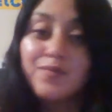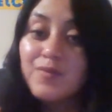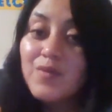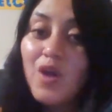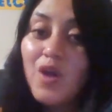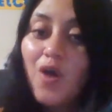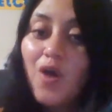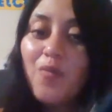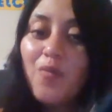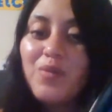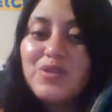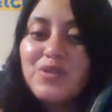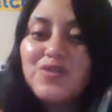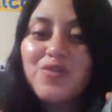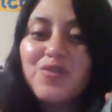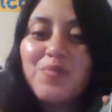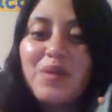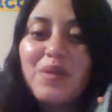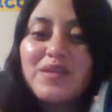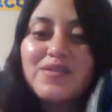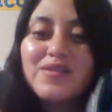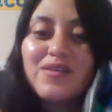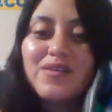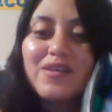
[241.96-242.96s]
Open your
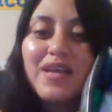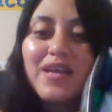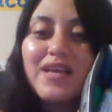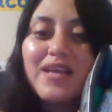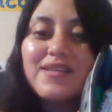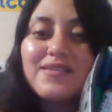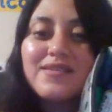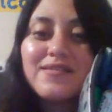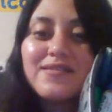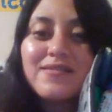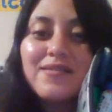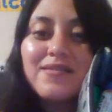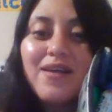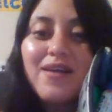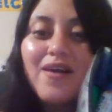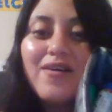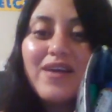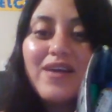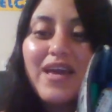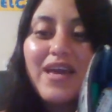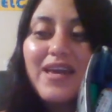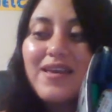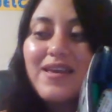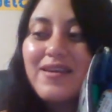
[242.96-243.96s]
pencil case.
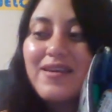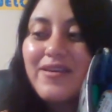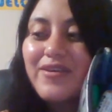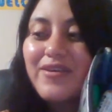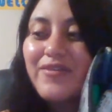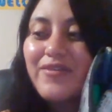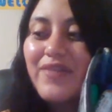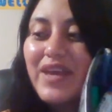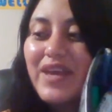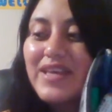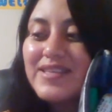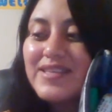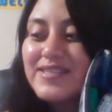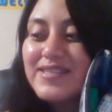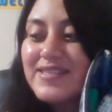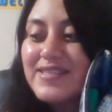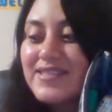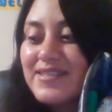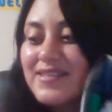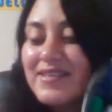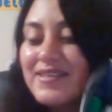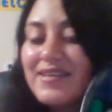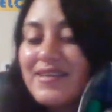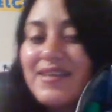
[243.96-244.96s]
Okay, great.
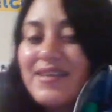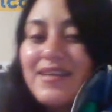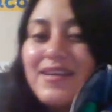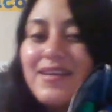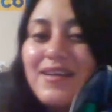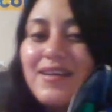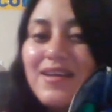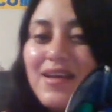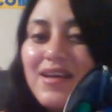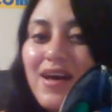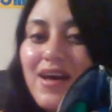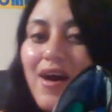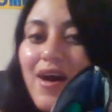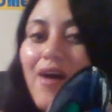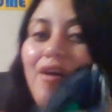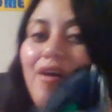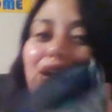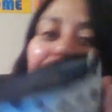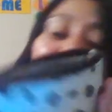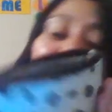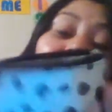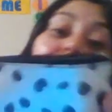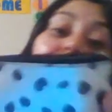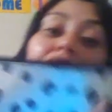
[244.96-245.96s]

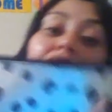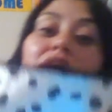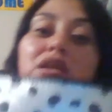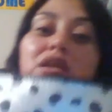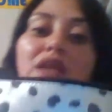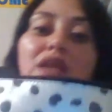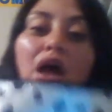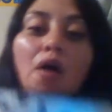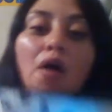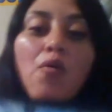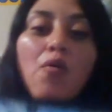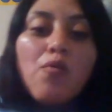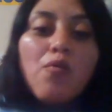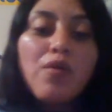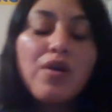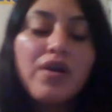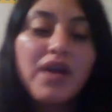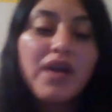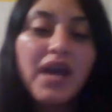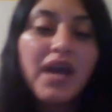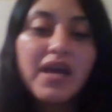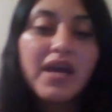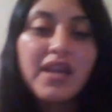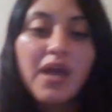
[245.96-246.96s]
Okay, now
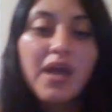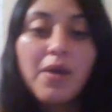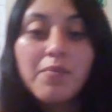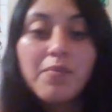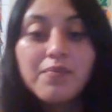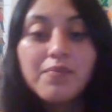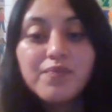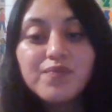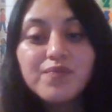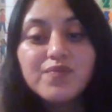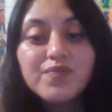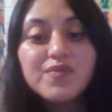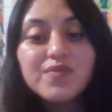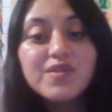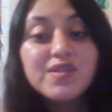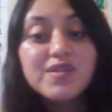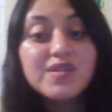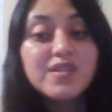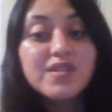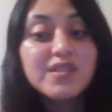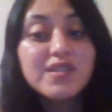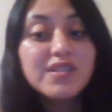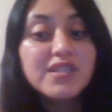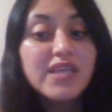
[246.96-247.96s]
we're gonna
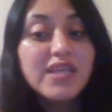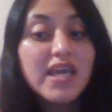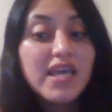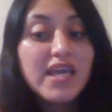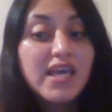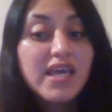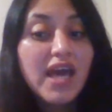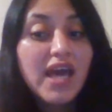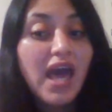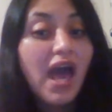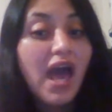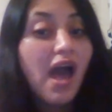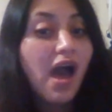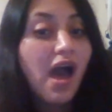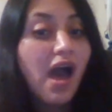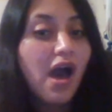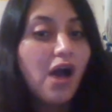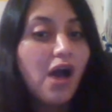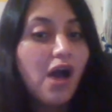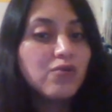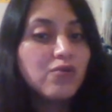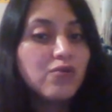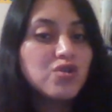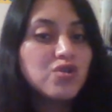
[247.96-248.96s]
take
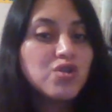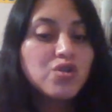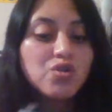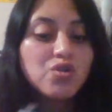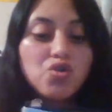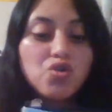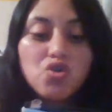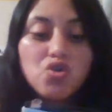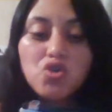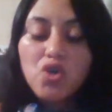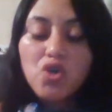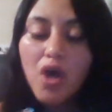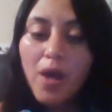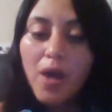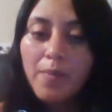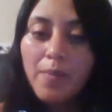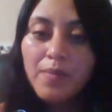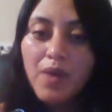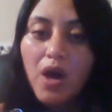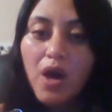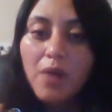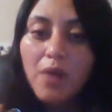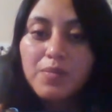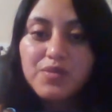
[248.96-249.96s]
out
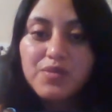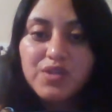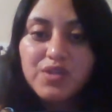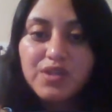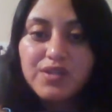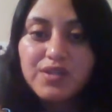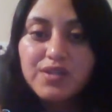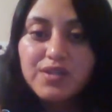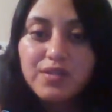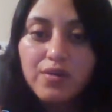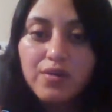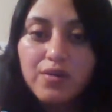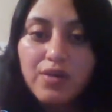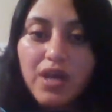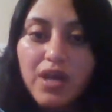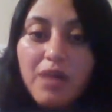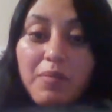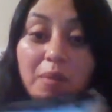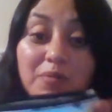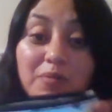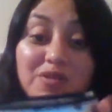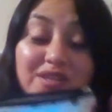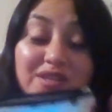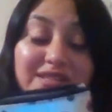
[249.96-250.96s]
some objects. Okay,
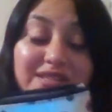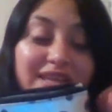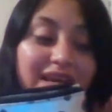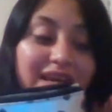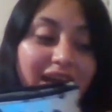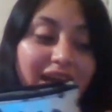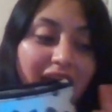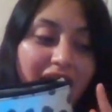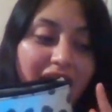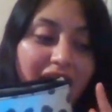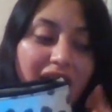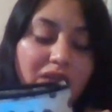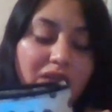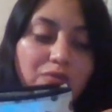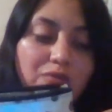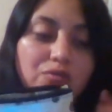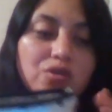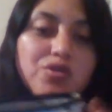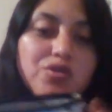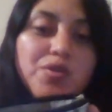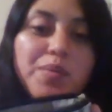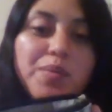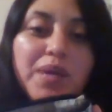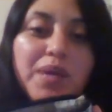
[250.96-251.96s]
vamos a sacar
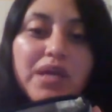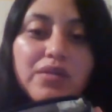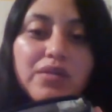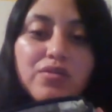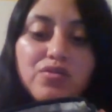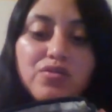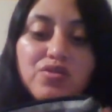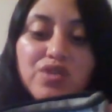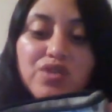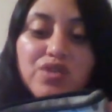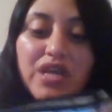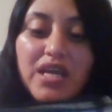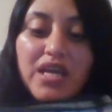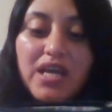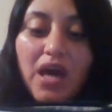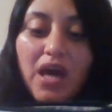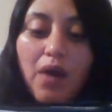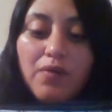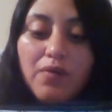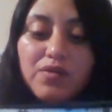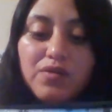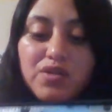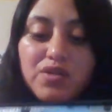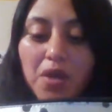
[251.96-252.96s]
algunos objetos. Take
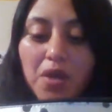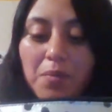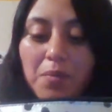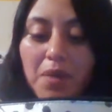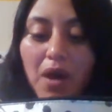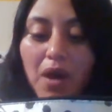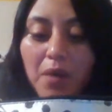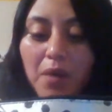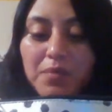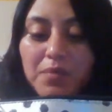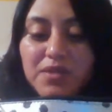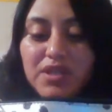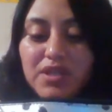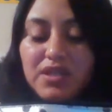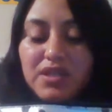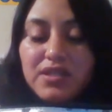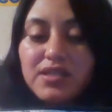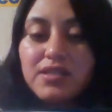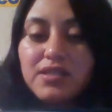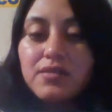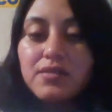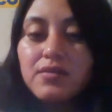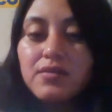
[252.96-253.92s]
out some objects.